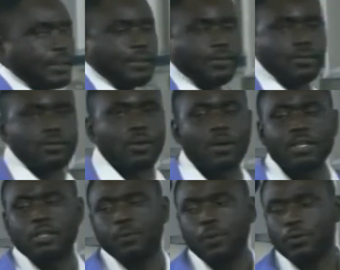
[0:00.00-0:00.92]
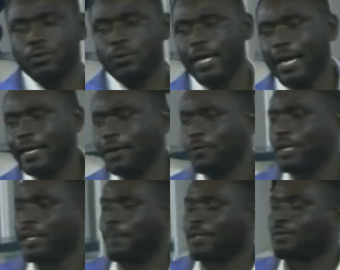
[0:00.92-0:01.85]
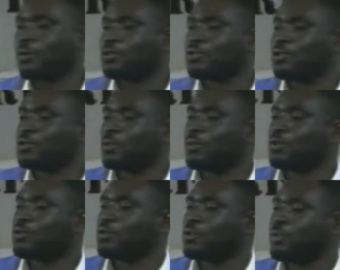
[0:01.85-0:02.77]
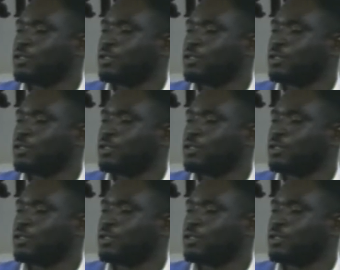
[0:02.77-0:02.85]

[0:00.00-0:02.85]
somebody spoke to her the way the person was not supposed to speak